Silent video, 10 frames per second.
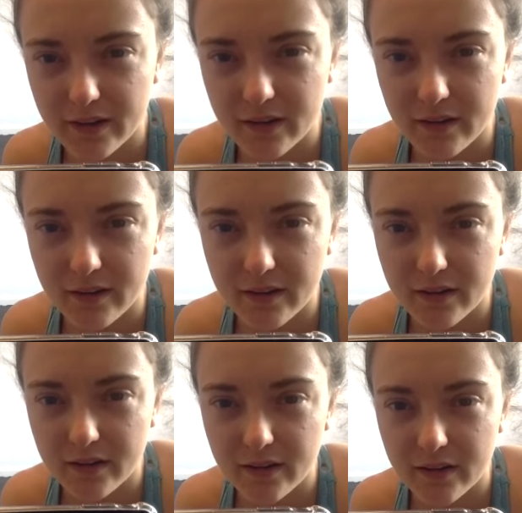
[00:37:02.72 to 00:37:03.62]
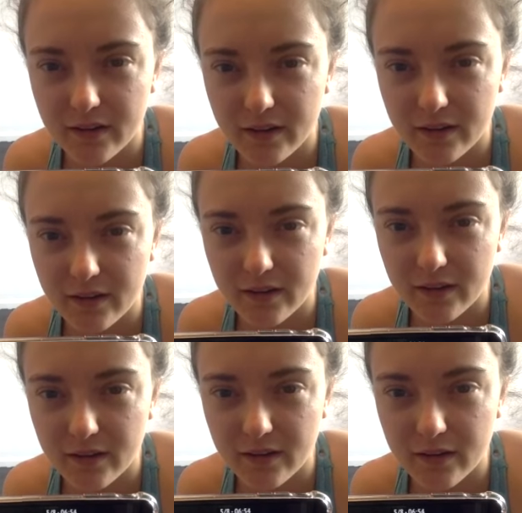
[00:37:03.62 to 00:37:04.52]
[no speech]